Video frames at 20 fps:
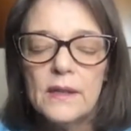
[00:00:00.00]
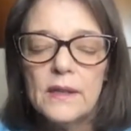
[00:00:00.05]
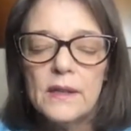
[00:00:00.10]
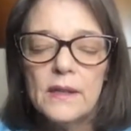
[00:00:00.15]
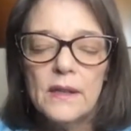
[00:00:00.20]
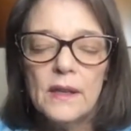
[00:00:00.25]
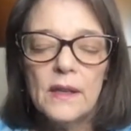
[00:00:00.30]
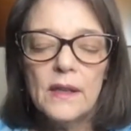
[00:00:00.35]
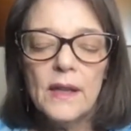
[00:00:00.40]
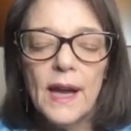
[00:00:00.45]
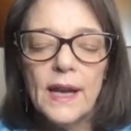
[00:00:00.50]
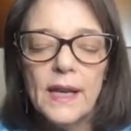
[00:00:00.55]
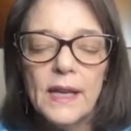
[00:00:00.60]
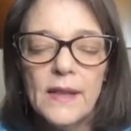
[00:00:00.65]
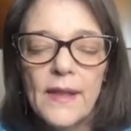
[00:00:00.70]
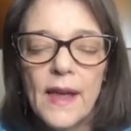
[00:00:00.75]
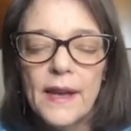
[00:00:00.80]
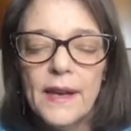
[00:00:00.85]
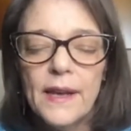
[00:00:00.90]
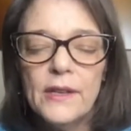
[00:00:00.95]
aligning
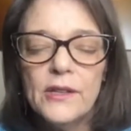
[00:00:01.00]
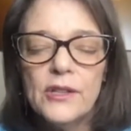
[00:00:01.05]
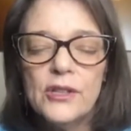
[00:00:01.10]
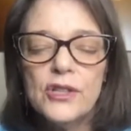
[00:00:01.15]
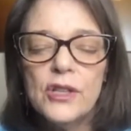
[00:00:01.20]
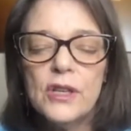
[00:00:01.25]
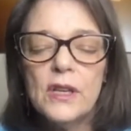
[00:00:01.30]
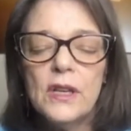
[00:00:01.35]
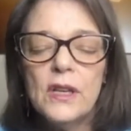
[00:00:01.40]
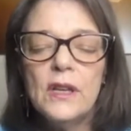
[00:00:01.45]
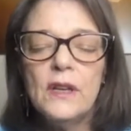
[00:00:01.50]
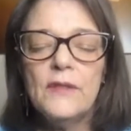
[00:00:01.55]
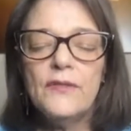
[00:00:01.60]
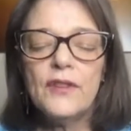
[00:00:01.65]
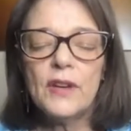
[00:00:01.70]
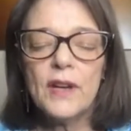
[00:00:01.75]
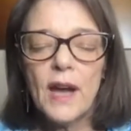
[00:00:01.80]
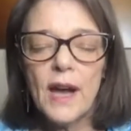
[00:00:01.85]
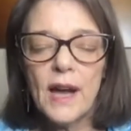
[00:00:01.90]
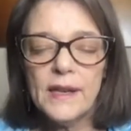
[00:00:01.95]
that energy
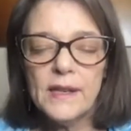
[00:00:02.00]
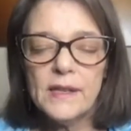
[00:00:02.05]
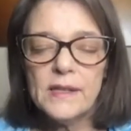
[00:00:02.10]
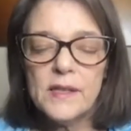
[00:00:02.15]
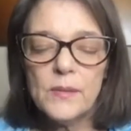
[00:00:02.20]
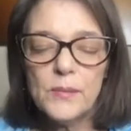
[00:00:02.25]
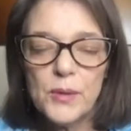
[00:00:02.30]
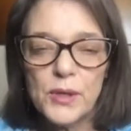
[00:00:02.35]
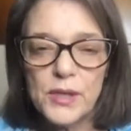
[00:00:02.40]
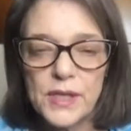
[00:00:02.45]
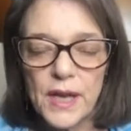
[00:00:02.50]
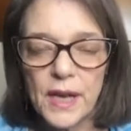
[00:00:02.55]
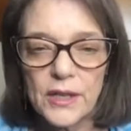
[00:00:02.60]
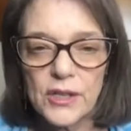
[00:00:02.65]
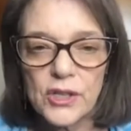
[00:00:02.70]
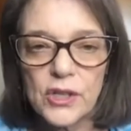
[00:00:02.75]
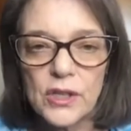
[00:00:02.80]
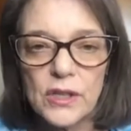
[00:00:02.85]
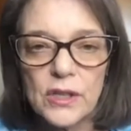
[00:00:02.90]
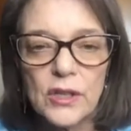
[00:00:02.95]
for guidance and
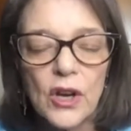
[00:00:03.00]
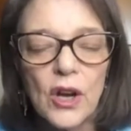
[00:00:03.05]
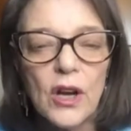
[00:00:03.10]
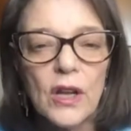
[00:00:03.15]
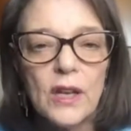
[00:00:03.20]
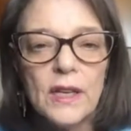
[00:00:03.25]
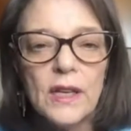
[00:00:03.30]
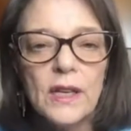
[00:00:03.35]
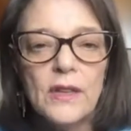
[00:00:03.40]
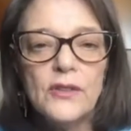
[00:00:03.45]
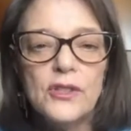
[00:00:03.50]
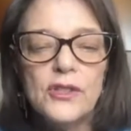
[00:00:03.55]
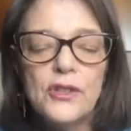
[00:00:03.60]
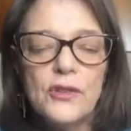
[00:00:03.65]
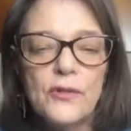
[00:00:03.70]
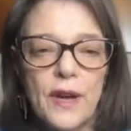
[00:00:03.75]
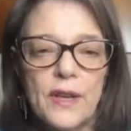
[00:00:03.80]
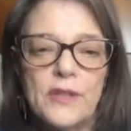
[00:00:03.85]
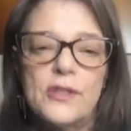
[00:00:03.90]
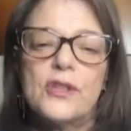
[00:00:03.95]
protection, calling in the
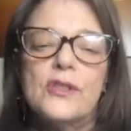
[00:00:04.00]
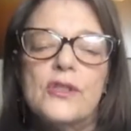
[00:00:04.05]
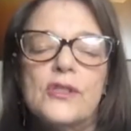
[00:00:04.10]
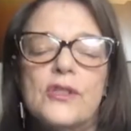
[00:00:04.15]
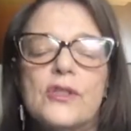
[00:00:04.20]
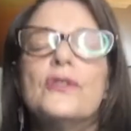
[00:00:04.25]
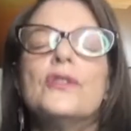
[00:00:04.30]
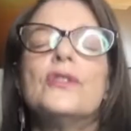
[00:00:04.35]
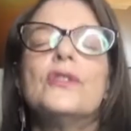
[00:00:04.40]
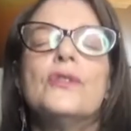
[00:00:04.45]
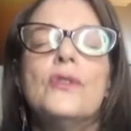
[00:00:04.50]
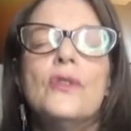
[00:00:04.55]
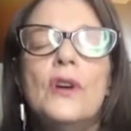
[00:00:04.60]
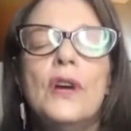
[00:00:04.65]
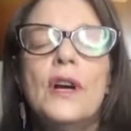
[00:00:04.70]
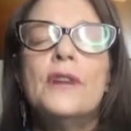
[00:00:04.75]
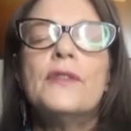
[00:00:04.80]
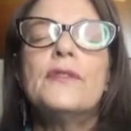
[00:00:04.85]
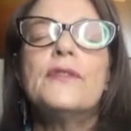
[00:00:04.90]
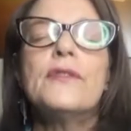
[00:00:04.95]
directions to the
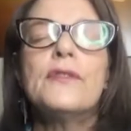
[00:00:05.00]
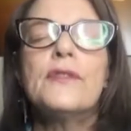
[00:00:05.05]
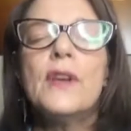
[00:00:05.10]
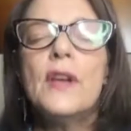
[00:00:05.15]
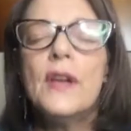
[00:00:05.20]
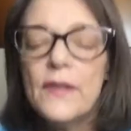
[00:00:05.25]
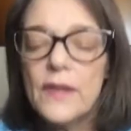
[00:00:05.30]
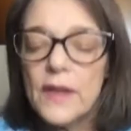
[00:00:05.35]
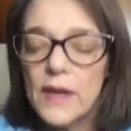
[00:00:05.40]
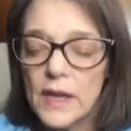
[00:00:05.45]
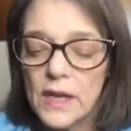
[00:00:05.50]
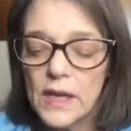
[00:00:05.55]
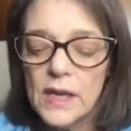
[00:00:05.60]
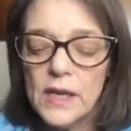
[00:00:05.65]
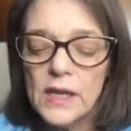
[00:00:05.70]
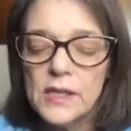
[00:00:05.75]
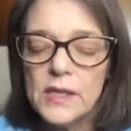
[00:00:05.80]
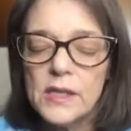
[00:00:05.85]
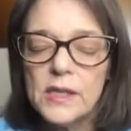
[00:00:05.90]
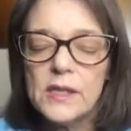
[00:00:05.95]
north, the
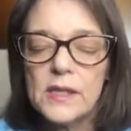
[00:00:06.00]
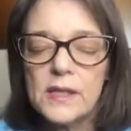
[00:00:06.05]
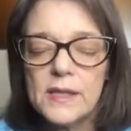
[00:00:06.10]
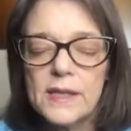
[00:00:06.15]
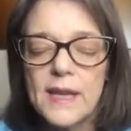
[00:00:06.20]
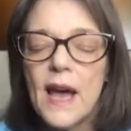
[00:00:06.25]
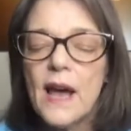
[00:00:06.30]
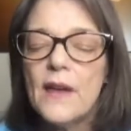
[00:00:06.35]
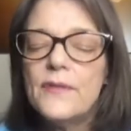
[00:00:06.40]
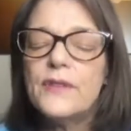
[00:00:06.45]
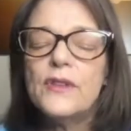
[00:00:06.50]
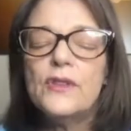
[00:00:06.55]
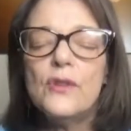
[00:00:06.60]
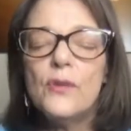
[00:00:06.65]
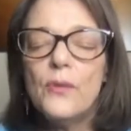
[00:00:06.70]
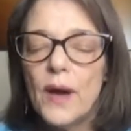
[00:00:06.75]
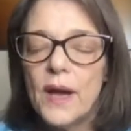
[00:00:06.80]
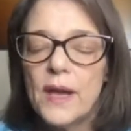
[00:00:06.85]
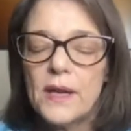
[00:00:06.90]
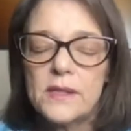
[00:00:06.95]
east, the south, and the
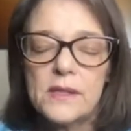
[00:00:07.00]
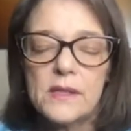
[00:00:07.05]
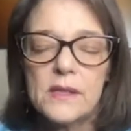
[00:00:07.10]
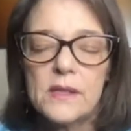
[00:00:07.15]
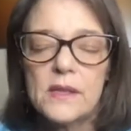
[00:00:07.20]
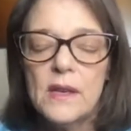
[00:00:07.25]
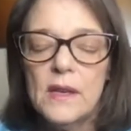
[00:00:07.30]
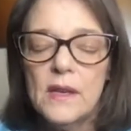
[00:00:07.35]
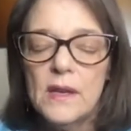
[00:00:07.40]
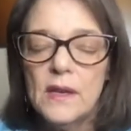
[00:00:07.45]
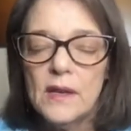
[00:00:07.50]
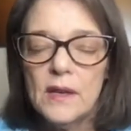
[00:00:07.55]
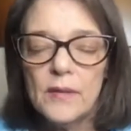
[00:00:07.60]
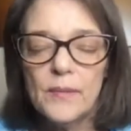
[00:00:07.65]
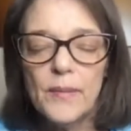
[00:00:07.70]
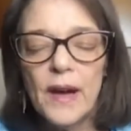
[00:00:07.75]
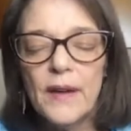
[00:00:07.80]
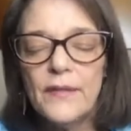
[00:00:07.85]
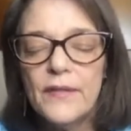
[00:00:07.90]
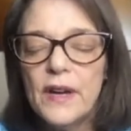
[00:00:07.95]
west,
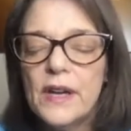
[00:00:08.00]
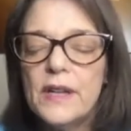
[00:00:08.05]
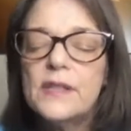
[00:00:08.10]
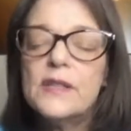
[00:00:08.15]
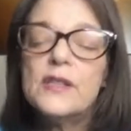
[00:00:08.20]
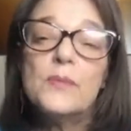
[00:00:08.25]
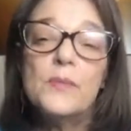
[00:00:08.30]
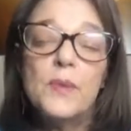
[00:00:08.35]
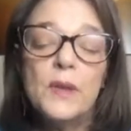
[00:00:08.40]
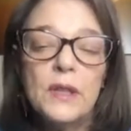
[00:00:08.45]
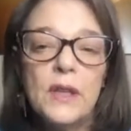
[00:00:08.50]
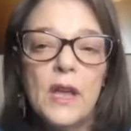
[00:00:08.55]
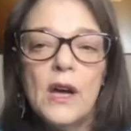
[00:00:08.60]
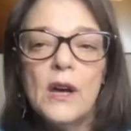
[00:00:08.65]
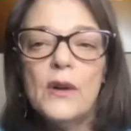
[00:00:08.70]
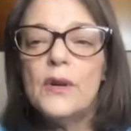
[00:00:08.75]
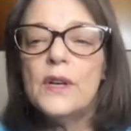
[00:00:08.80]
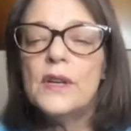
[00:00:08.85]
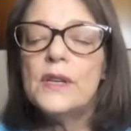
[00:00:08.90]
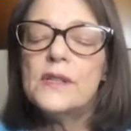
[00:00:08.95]
above us,
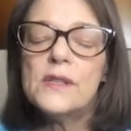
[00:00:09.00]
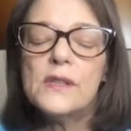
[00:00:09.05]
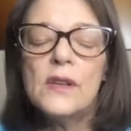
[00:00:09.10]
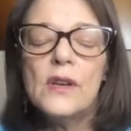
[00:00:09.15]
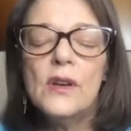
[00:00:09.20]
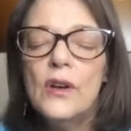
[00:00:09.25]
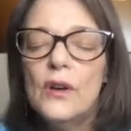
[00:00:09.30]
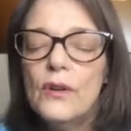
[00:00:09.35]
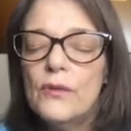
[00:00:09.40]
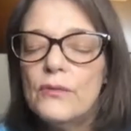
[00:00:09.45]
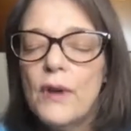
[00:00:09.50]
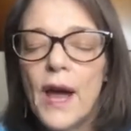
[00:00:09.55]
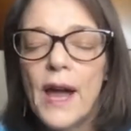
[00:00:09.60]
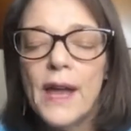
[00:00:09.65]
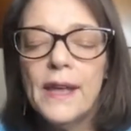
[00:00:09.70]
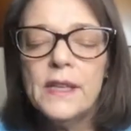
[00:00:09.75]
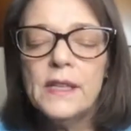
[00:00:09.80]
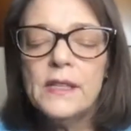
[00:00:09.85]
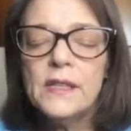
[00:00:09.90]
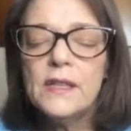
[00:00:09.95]
below us,
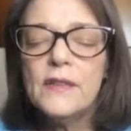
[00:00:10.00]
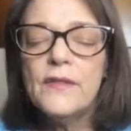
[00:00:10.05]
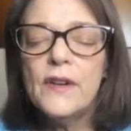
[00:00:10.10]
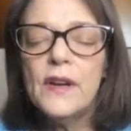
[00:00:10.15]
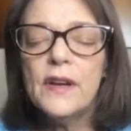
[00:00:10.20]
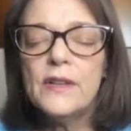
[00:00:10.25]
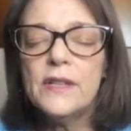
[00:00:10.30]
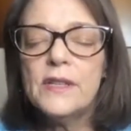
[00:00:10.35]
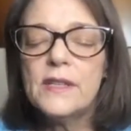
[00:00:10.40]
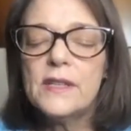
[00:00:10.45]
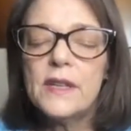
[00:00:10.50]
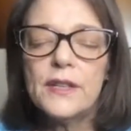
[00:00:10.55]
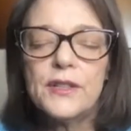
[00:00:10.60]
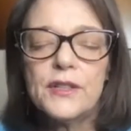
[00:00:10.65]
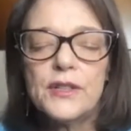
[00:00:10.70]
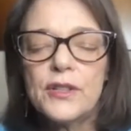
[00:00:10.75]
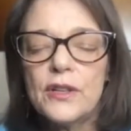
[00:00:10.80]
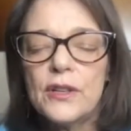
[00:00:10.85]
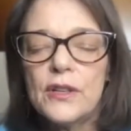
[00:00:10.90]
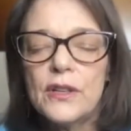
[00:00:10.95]
right into the very
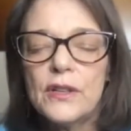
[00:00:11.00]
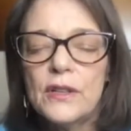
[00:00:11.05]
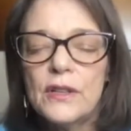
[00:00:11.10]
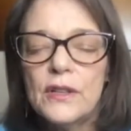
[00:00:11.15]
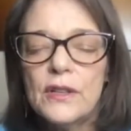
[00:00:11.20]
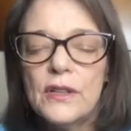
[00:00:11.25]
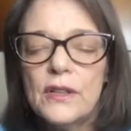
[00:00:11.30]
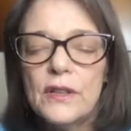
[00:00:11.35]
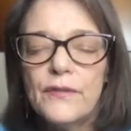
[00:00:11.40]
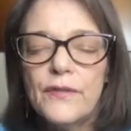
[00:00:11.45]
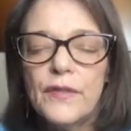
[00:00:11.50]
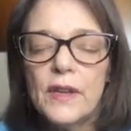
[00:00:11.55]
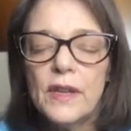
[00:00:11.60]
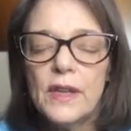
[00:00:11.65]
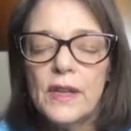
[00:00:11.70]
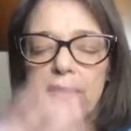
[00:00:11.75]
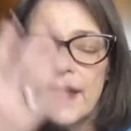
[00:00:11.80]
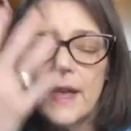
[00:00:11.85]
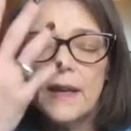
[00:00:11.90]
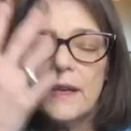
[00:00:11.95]
center,
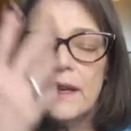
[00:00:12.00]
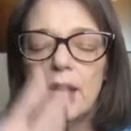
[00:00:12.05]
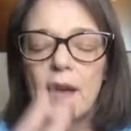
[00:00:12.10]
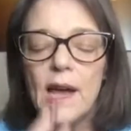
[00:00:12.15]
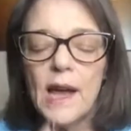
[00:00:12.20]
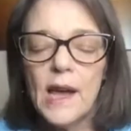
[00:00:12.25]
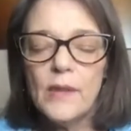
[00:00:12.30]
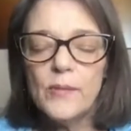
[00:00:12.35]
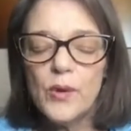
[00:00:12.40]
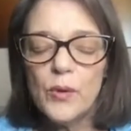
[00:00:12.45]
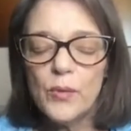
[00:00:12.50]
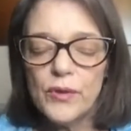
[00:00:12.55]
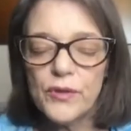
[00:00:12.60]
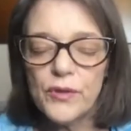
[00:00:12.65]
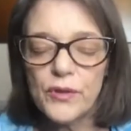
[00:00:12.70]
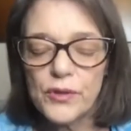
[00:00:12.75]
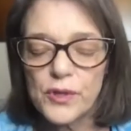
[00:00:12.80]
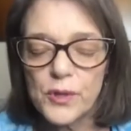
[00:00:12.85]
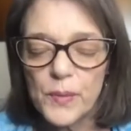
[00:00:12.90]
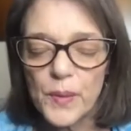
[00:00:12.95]
feeling that alignment with
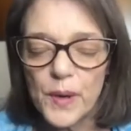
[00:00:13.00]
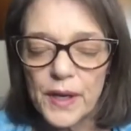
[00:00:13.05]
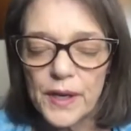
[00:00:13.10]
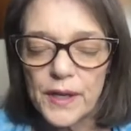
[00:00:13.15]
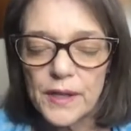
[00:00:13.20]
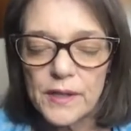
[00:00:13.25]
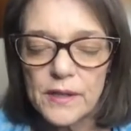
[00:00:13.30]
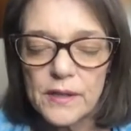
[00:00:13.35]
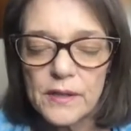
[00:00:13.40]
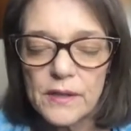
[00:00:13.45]
your spirit.